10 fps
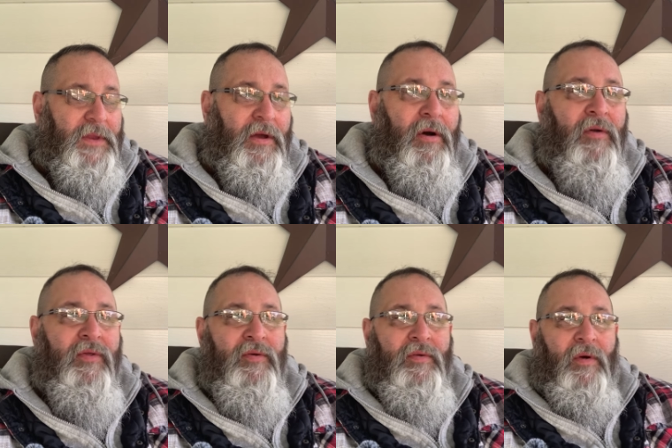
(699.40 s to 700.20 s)
all
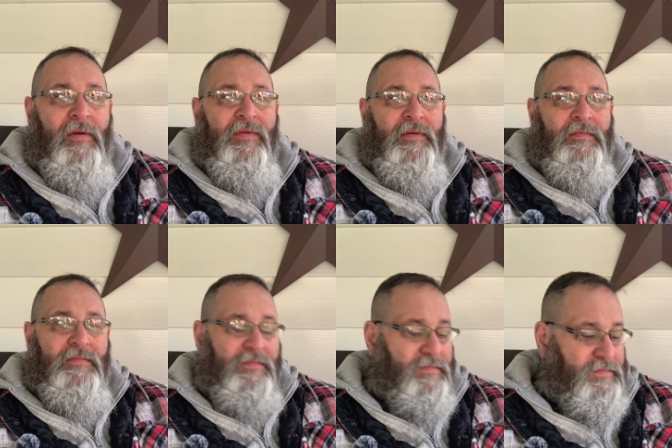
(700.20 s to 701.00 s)
the
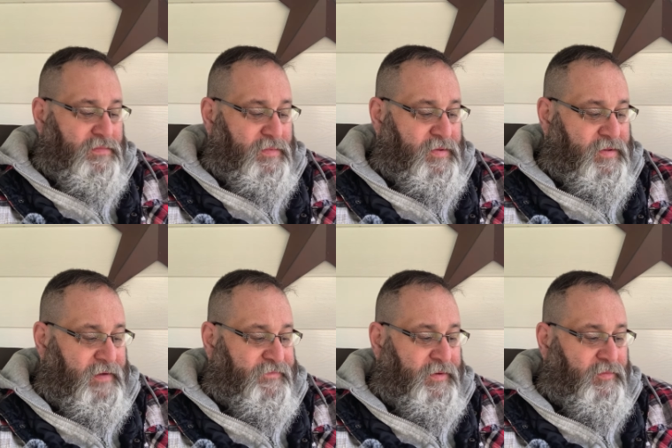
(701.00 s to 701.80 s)

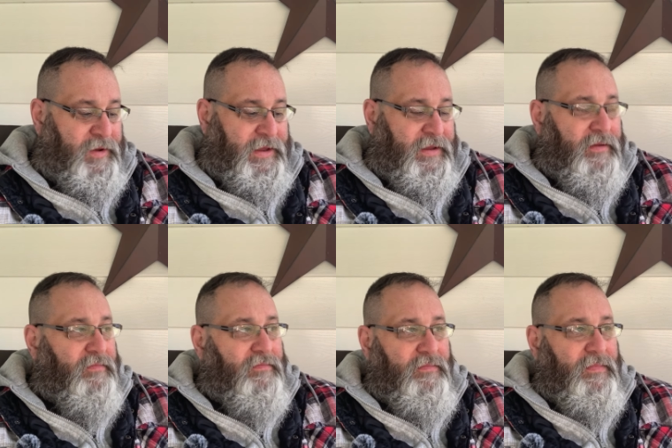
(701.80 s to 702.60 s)
stuff that we
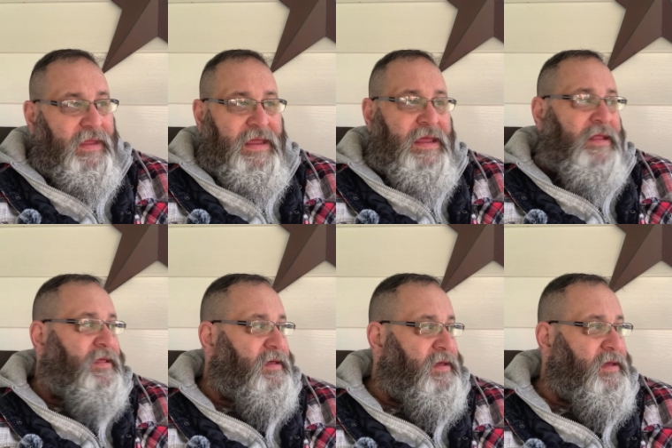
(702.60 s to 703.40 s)
eat,
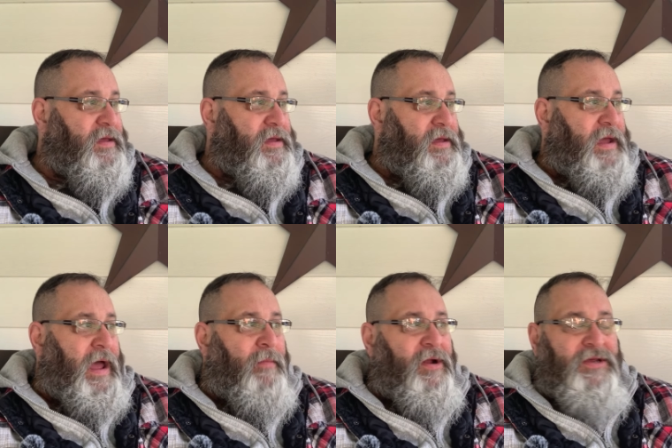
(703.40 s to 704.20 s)

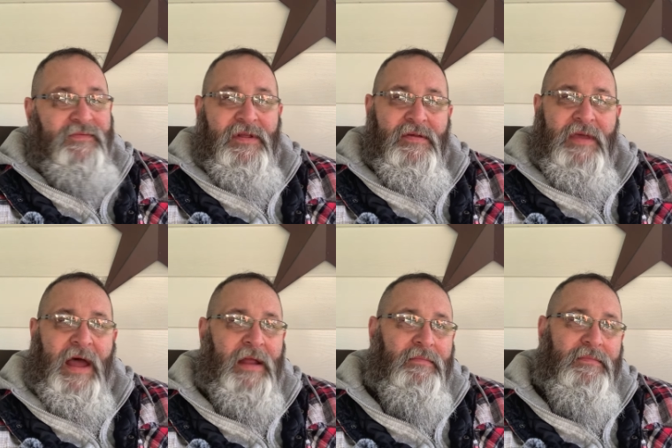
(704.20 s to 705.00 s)
how much of it has got